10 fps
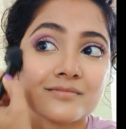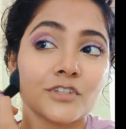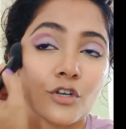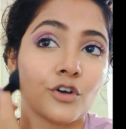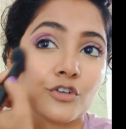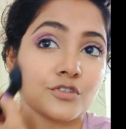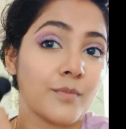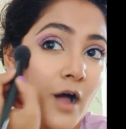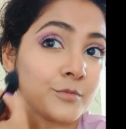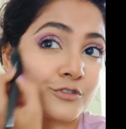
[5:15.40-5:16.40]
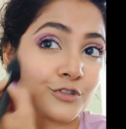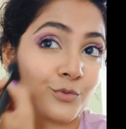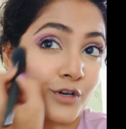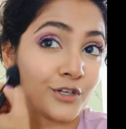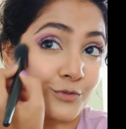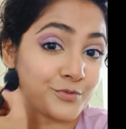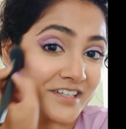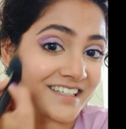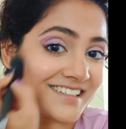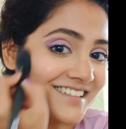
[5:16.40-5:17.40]
You know, because you're Barbie, so you want to look
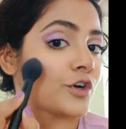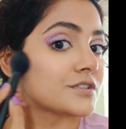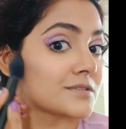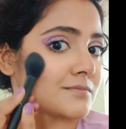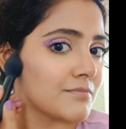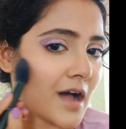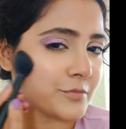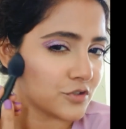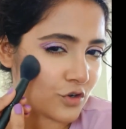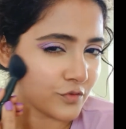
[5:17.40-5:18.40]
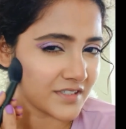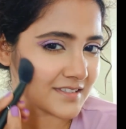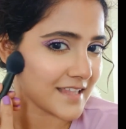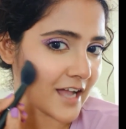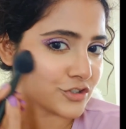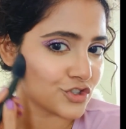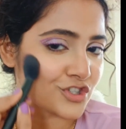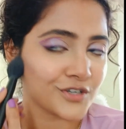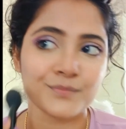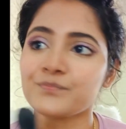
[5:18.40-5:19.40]
pretty, because Barbie is always
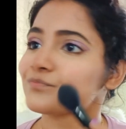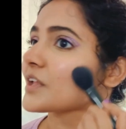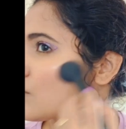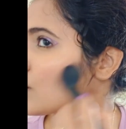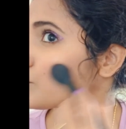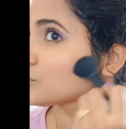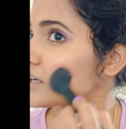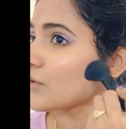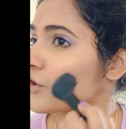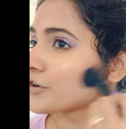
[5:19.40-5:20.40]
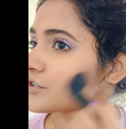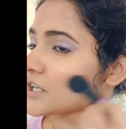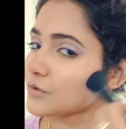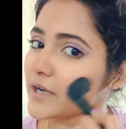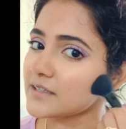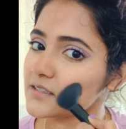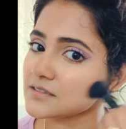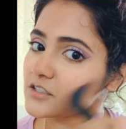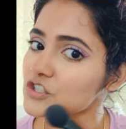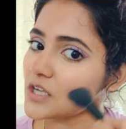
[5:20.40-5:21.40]
snatched. One more thing I wanted to tell you guys
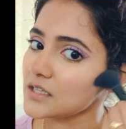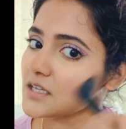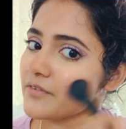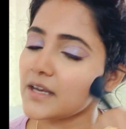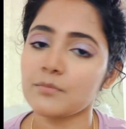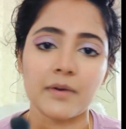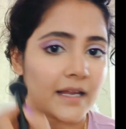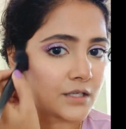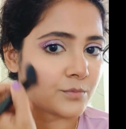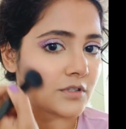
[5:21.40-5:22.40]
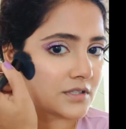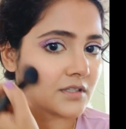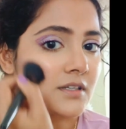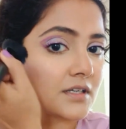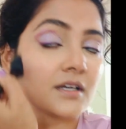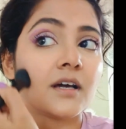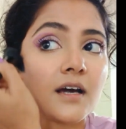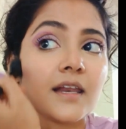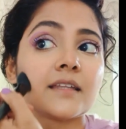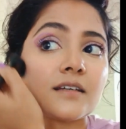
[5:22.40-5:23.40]
is the shades are very blendable.
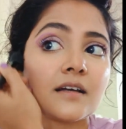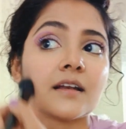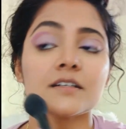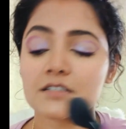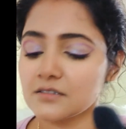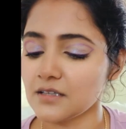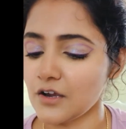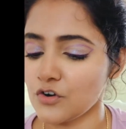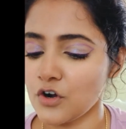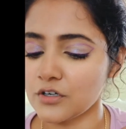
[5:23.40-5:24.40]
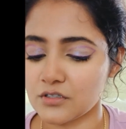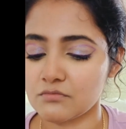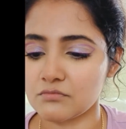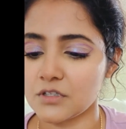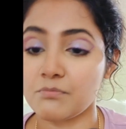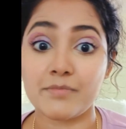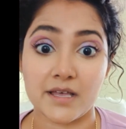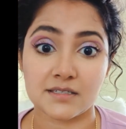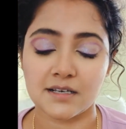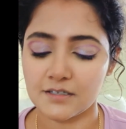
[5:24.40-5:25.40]
Like, the glitters are not the
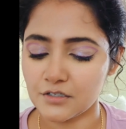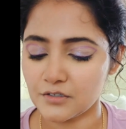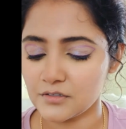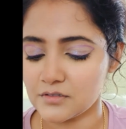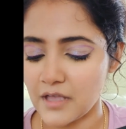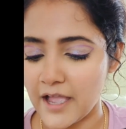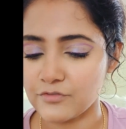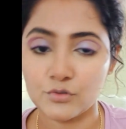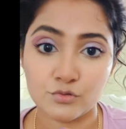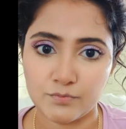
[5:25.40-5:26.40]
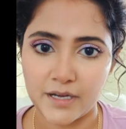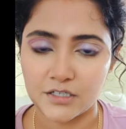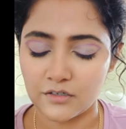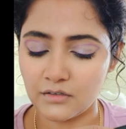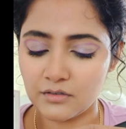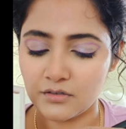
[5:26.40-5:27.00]
best glitters. I've used better.